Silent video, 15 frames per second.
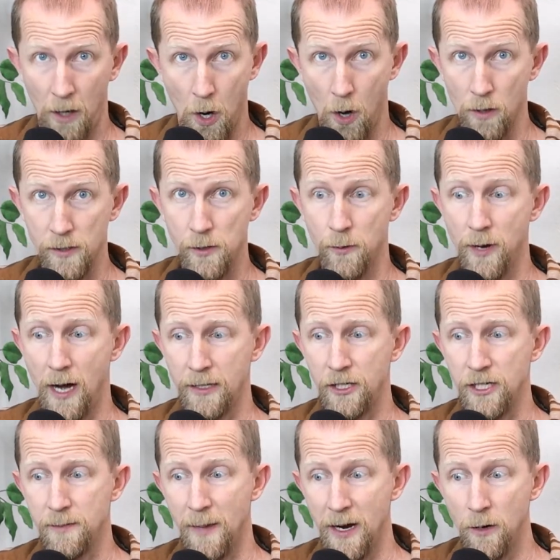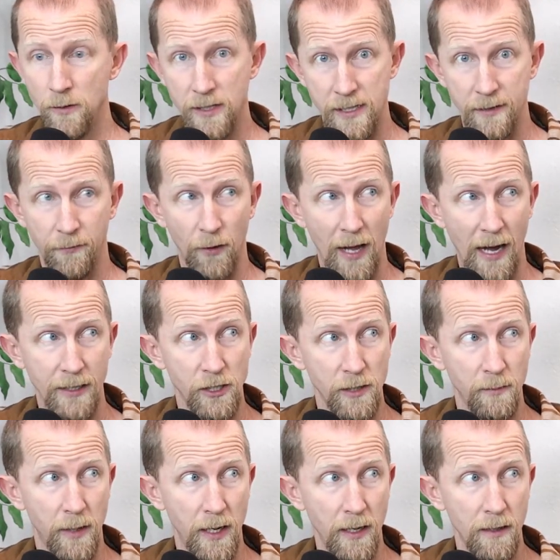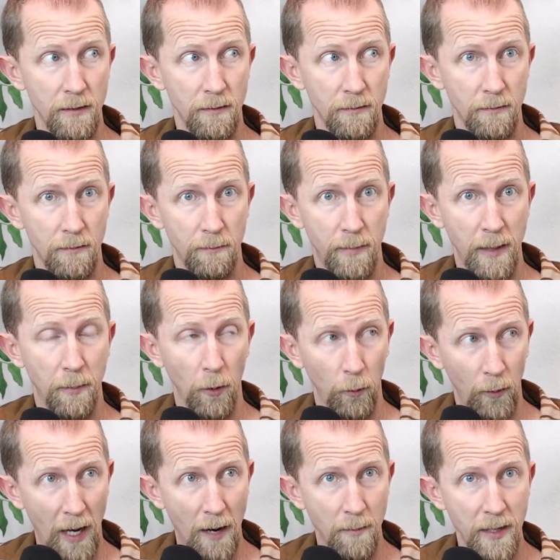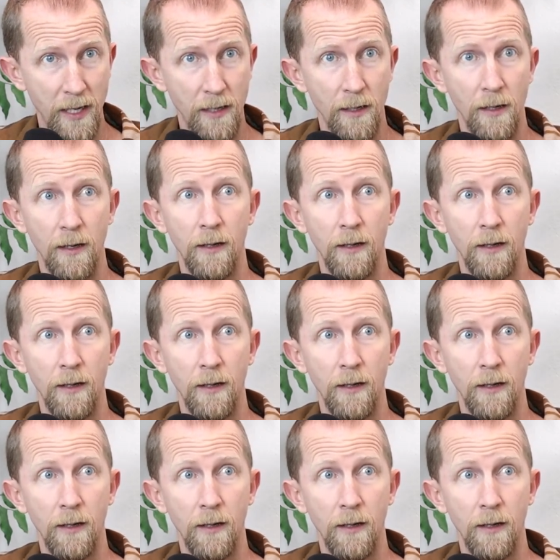Also, not just my own sinful action, but people around me.